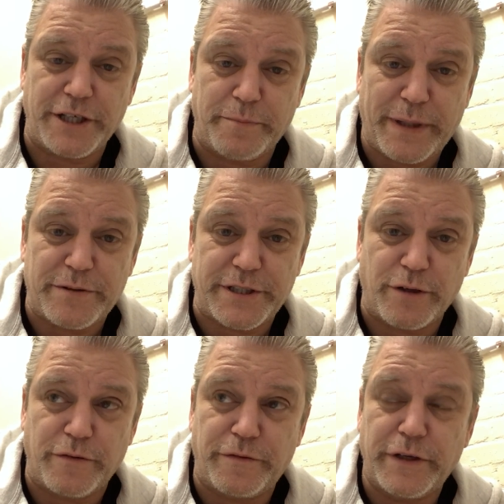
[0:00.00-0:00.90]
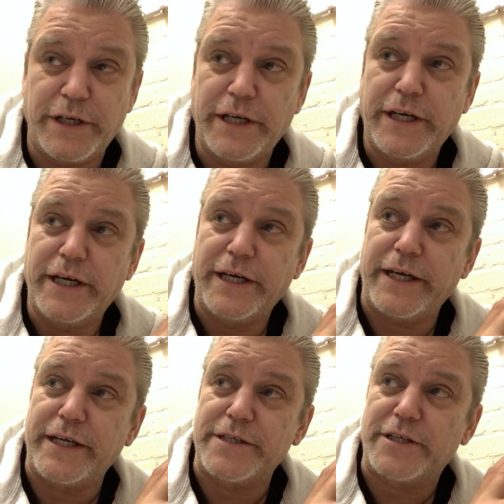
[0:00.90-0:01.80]
thing I'm bouncing off
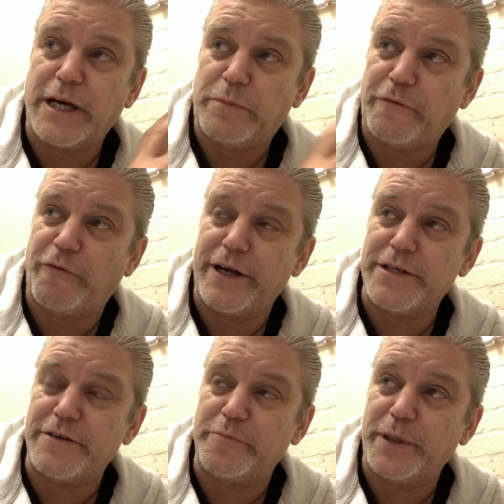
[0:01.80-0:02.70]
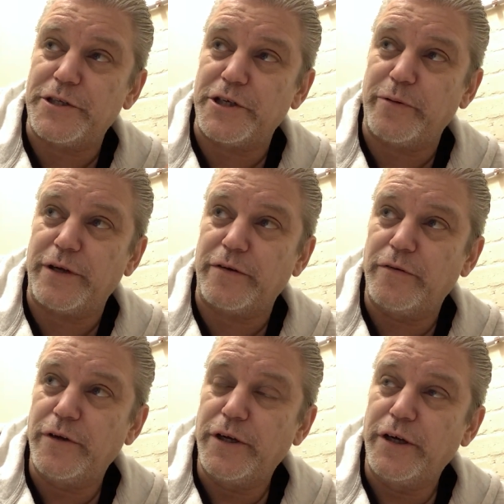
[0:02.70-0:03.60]
is a couple of friends have been
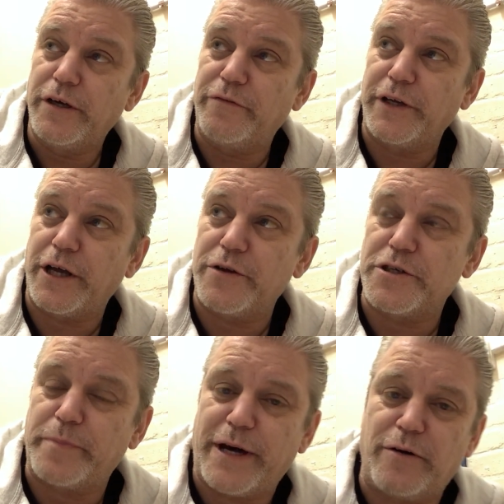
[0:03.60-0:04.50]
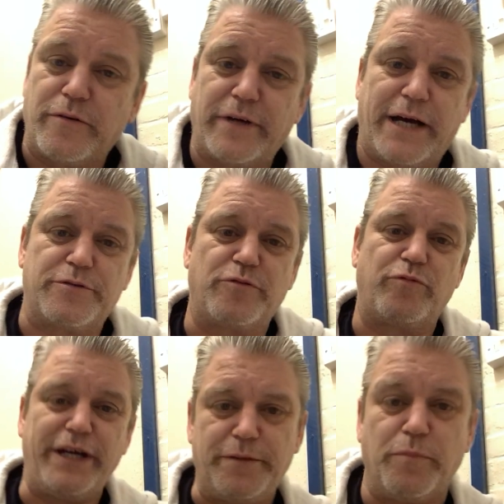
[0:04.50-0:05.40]
doing videos about how to
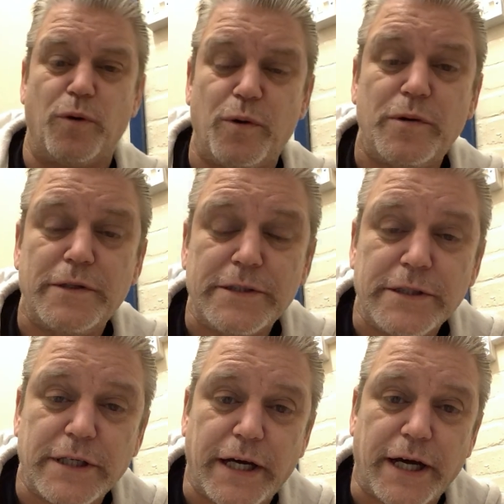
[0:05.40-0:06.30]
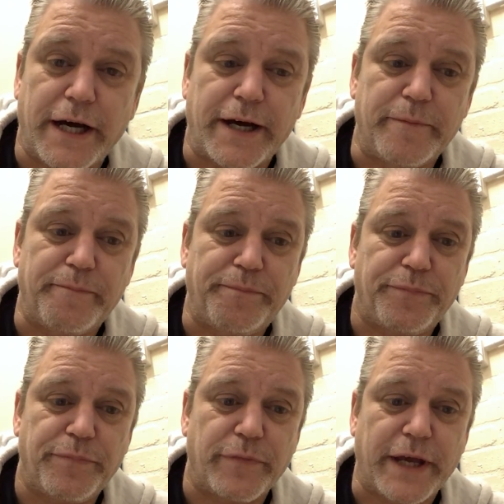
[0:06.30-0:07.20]
read more. And
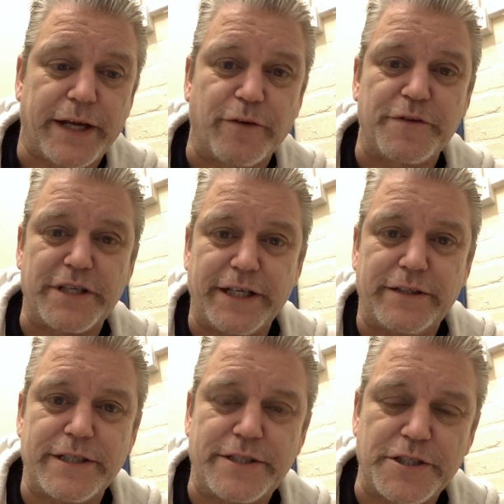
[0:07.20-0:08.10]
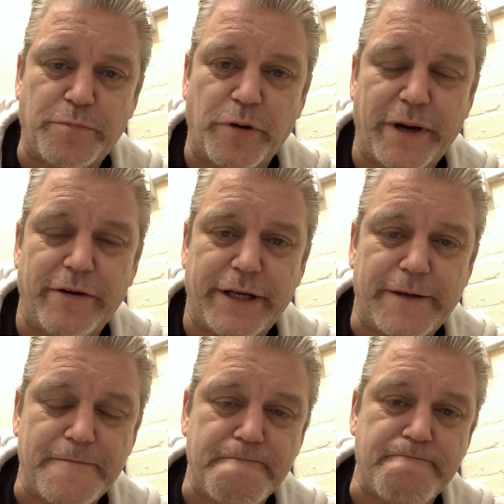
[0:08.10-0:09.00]
obviously this is
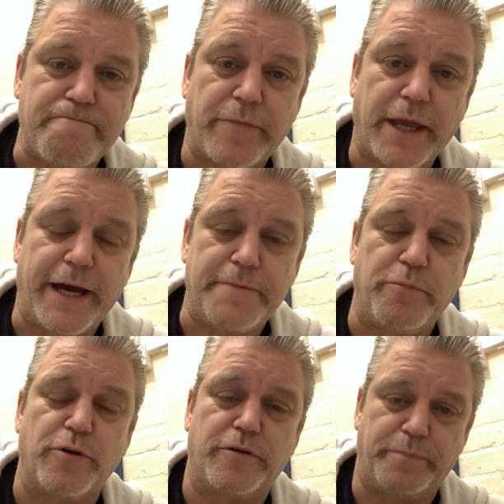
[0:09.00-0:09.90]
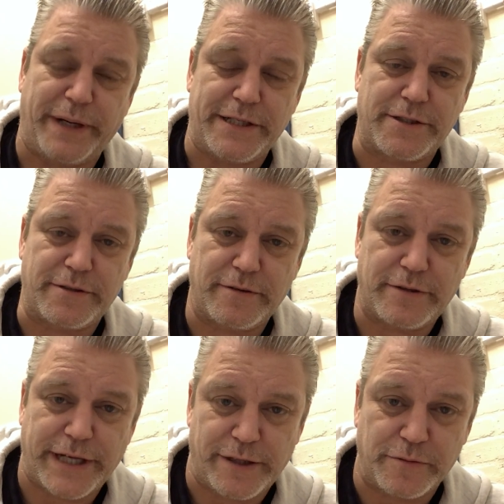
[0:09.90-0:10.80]
primarily a book-based
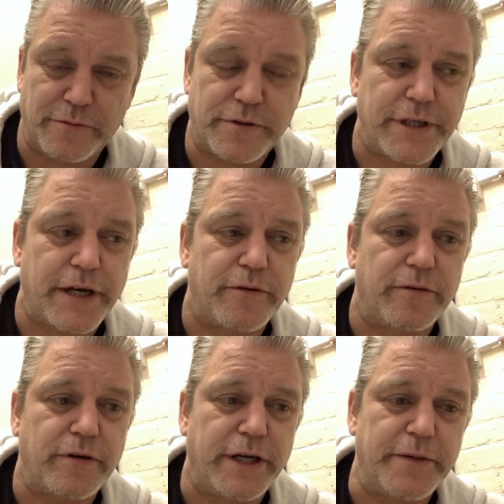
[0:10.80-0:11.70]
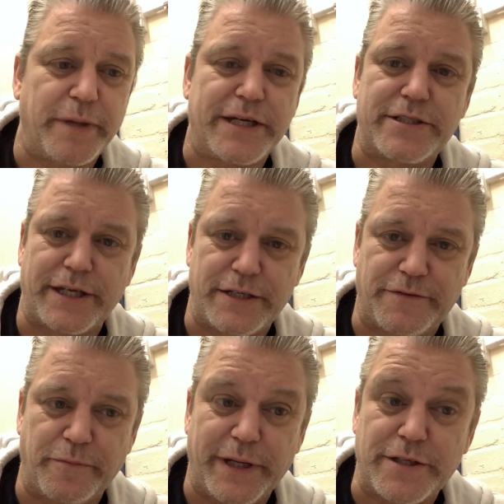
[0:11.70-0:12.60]
channel, so it makes sense
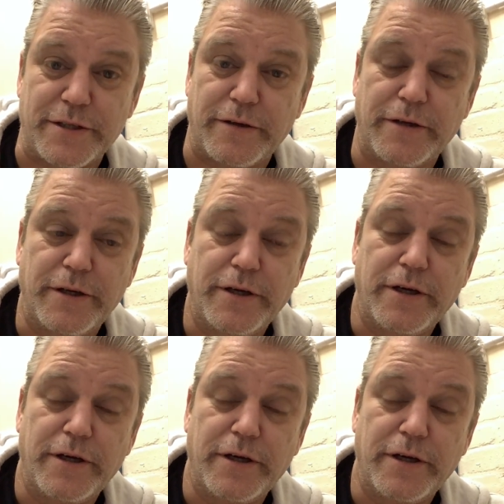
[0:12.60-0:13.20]
for me to